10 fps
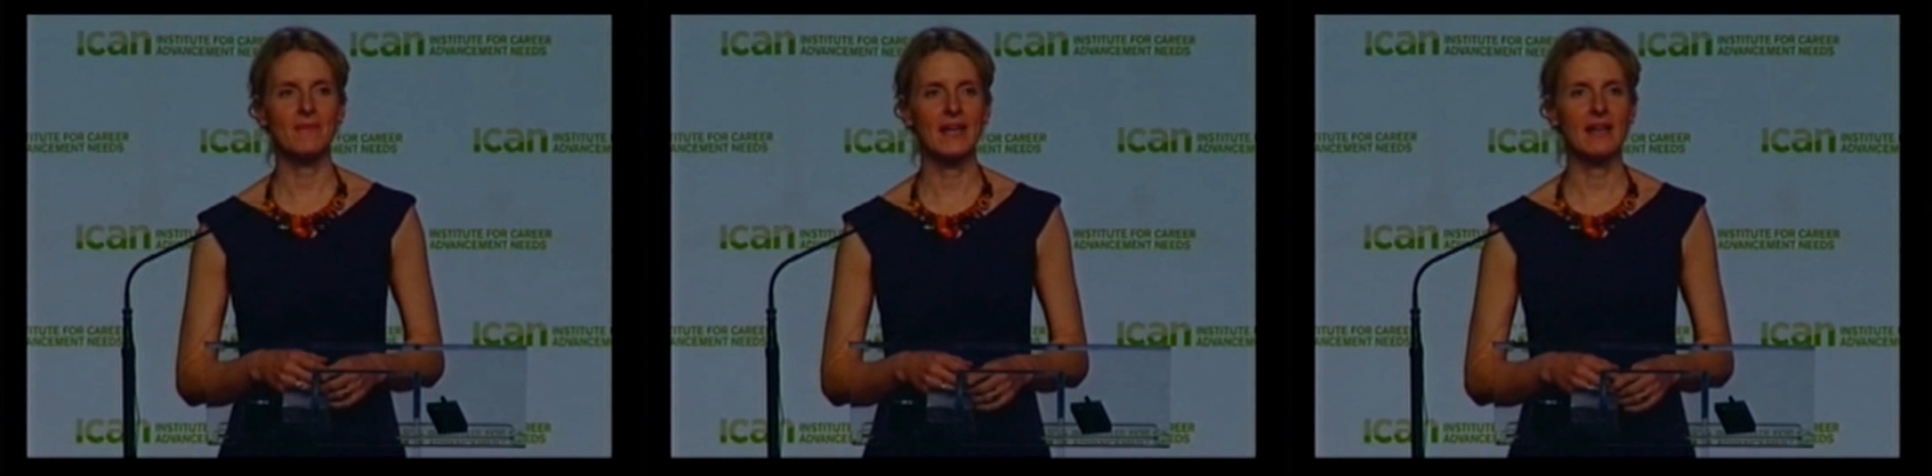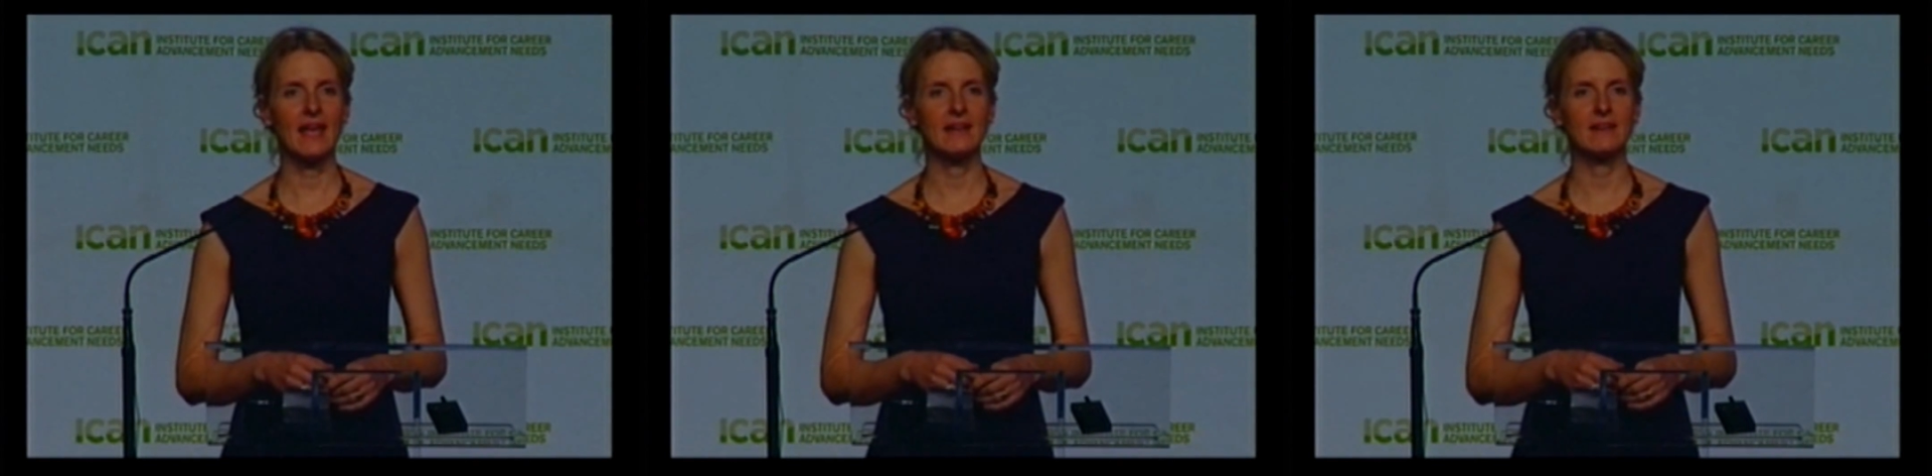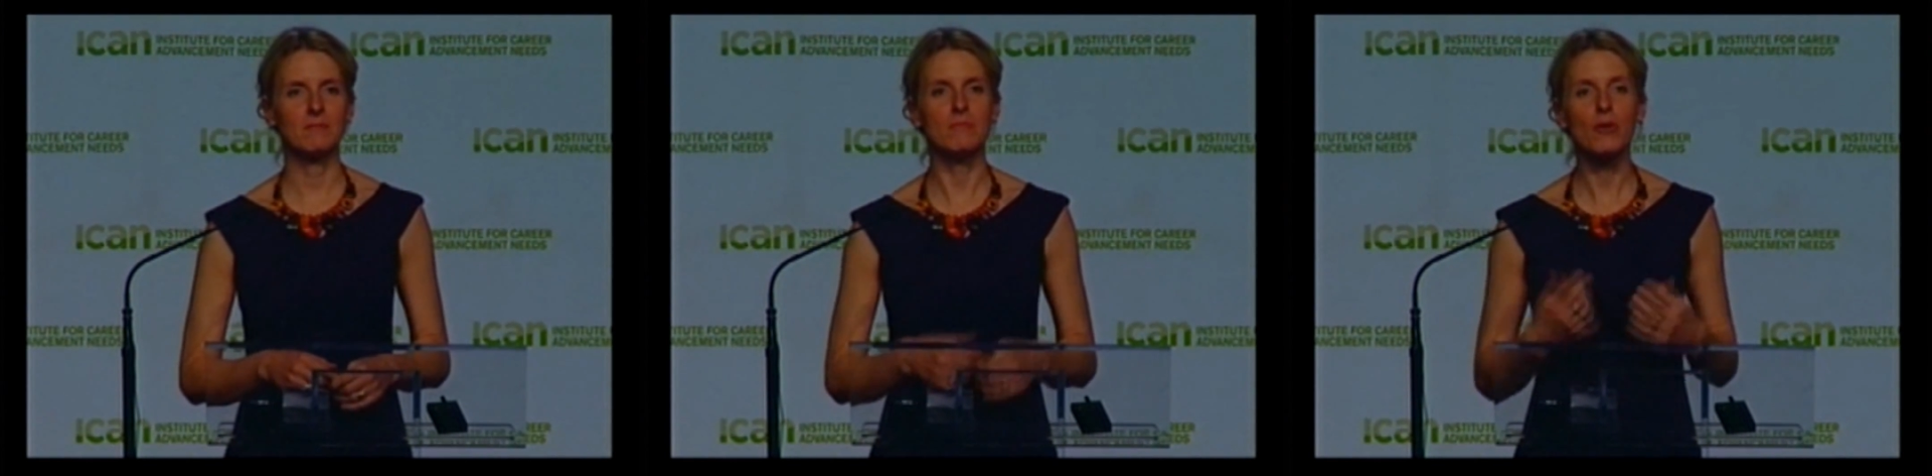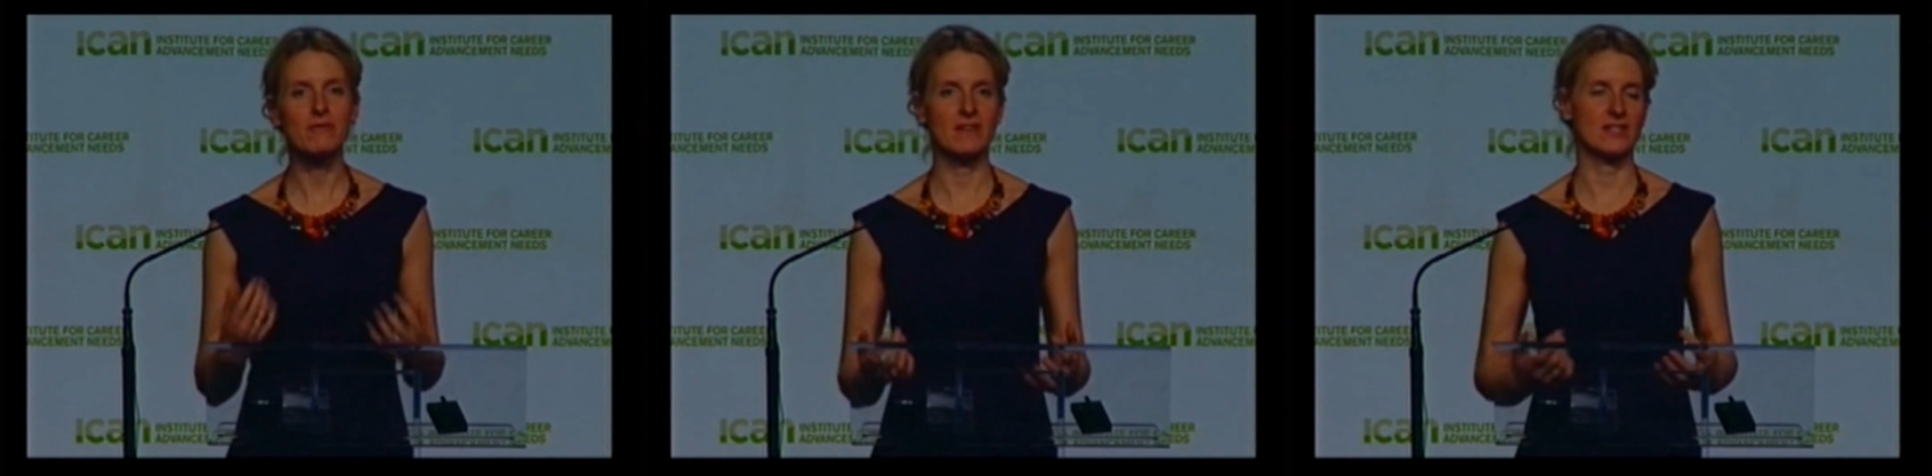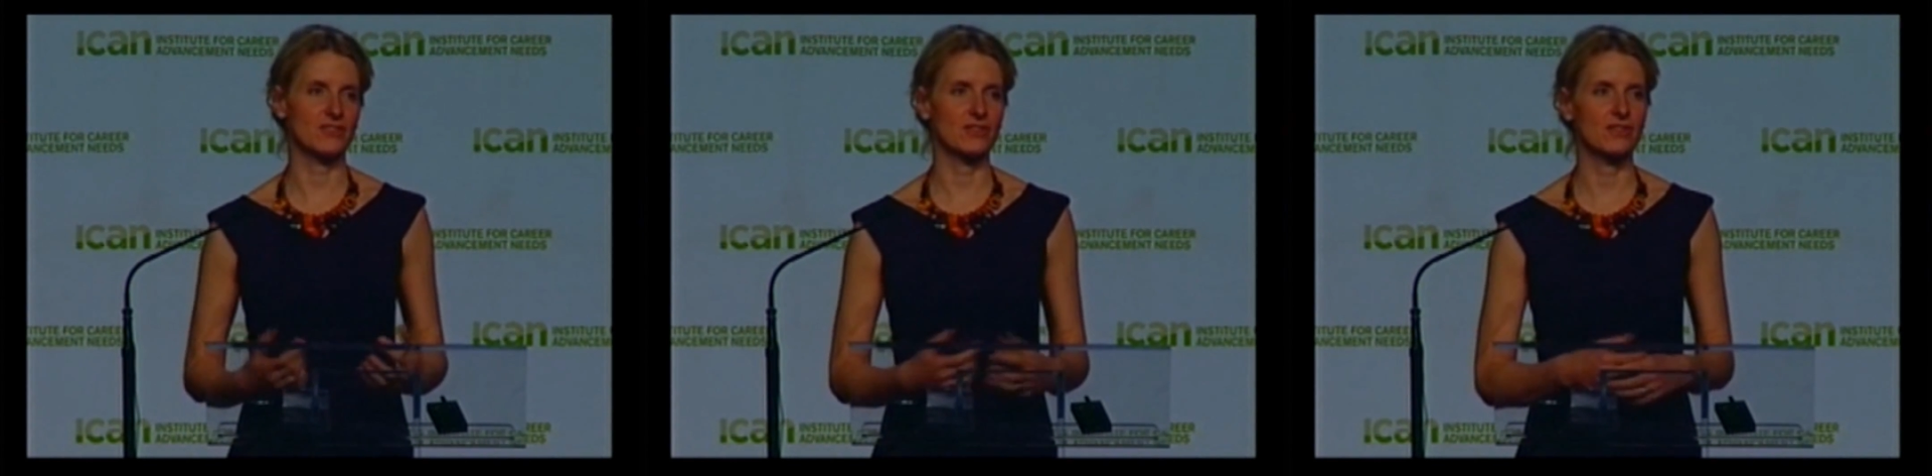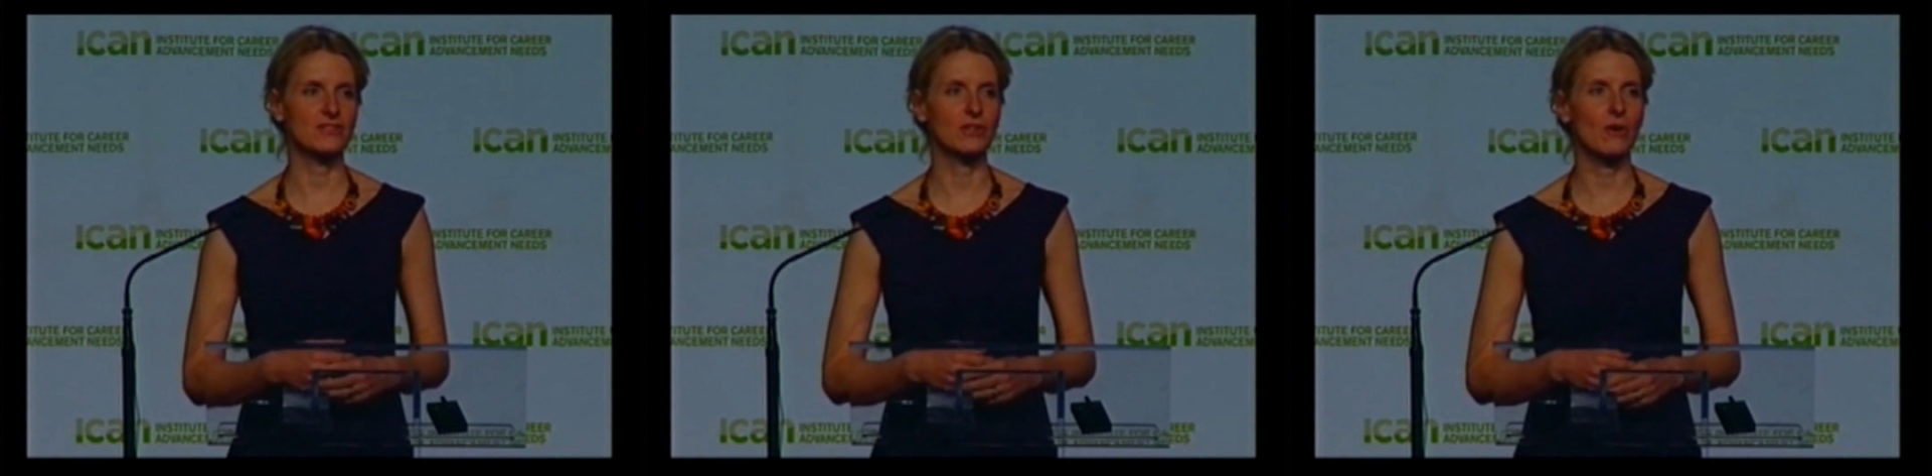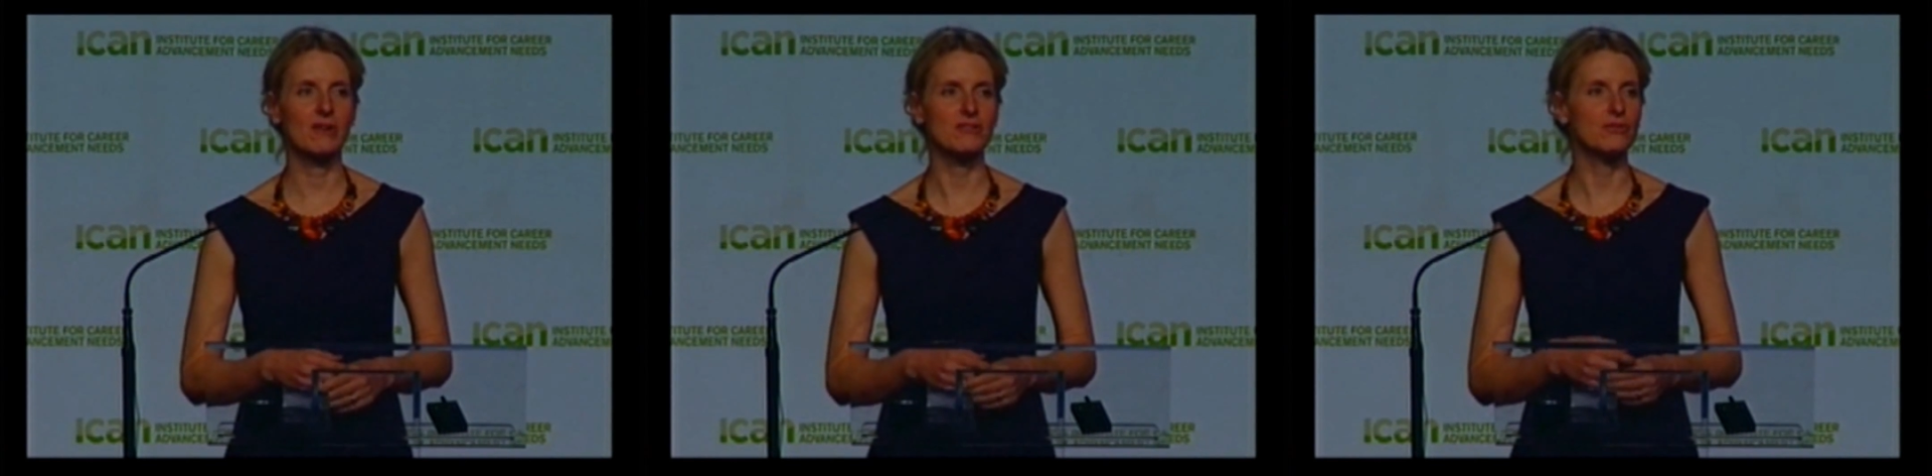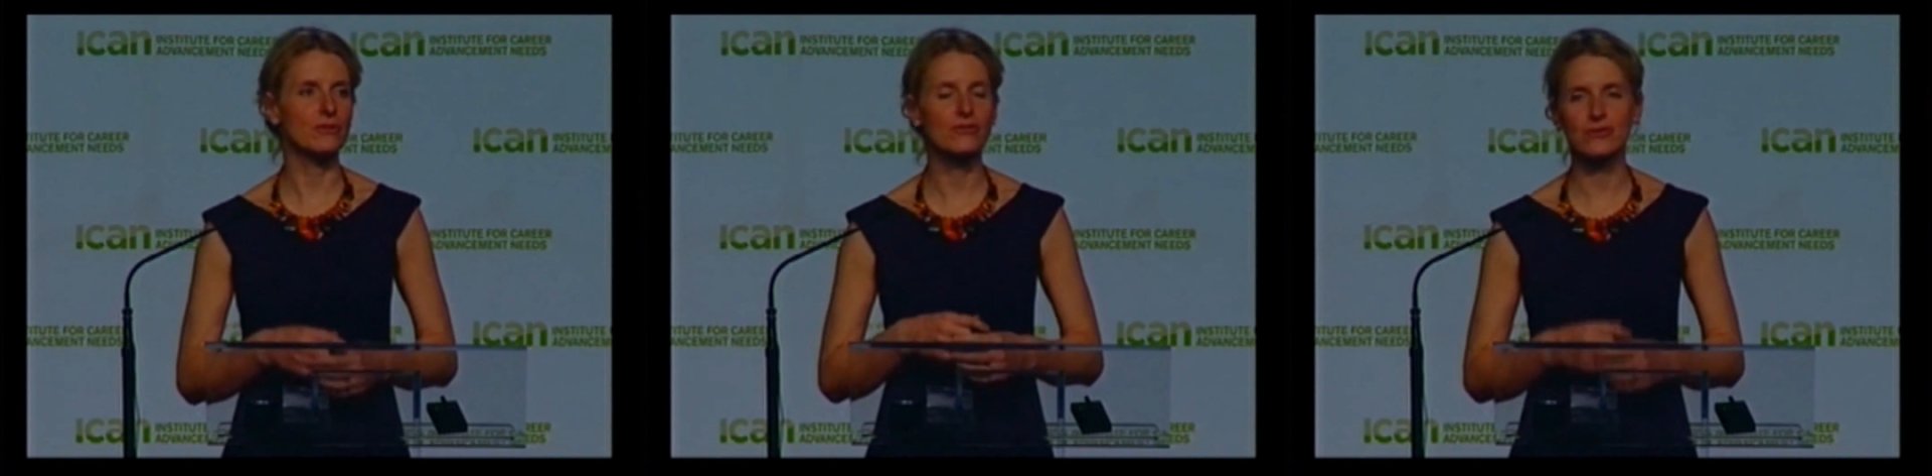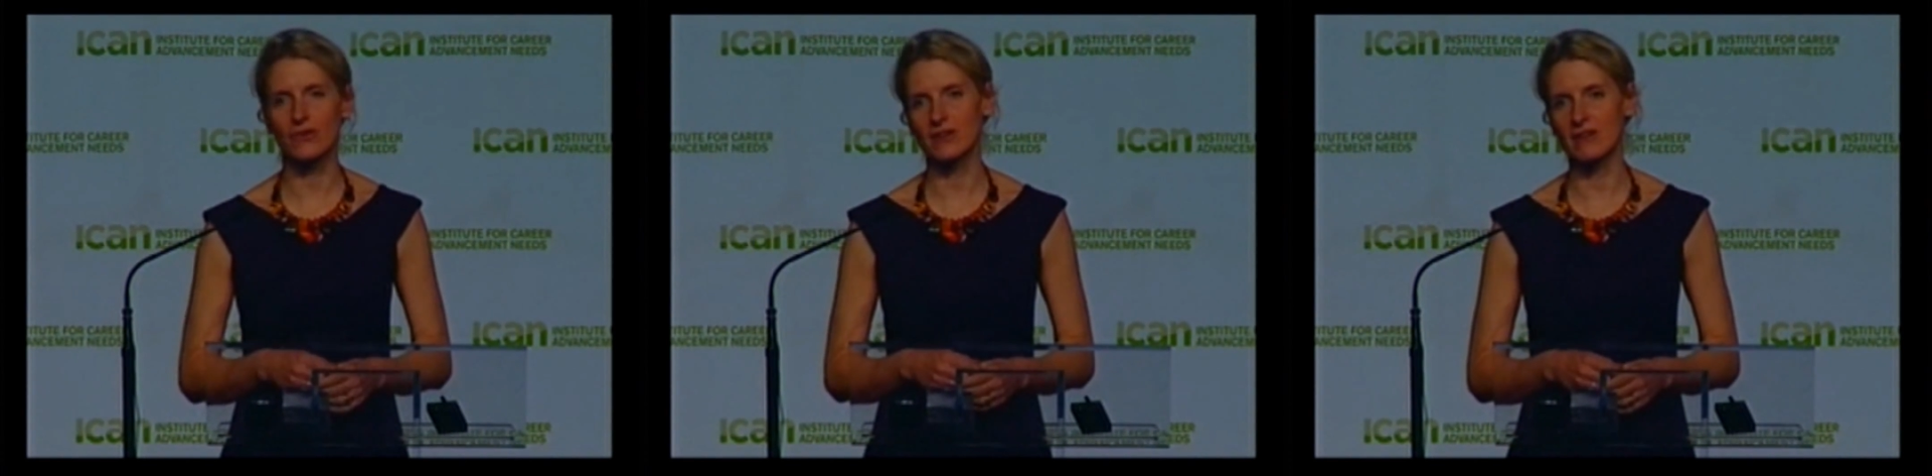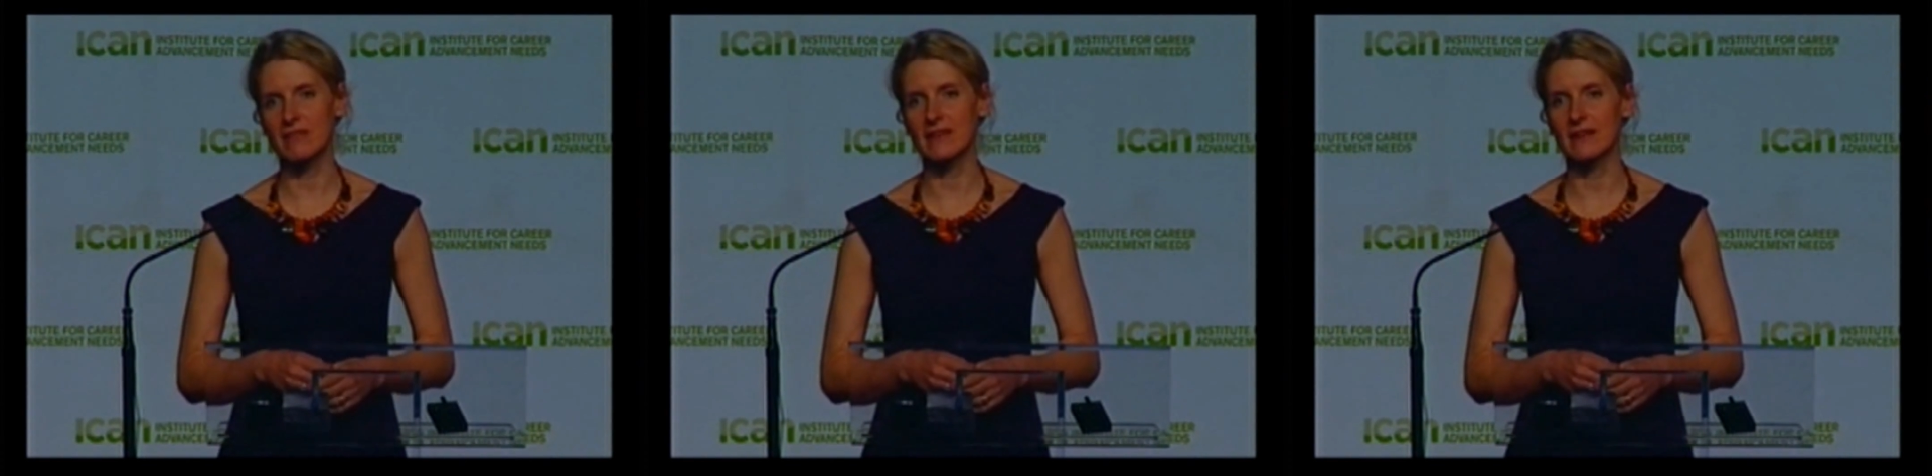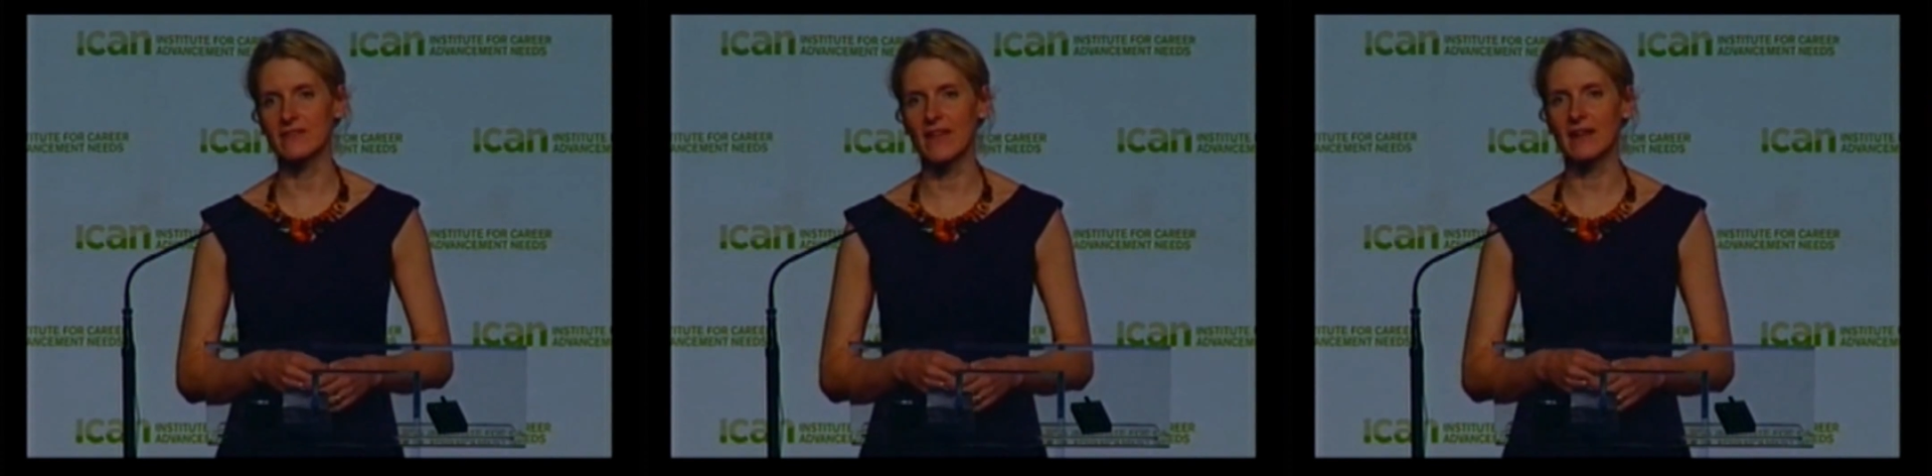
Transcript: and motivation to go out and do extraordinary things.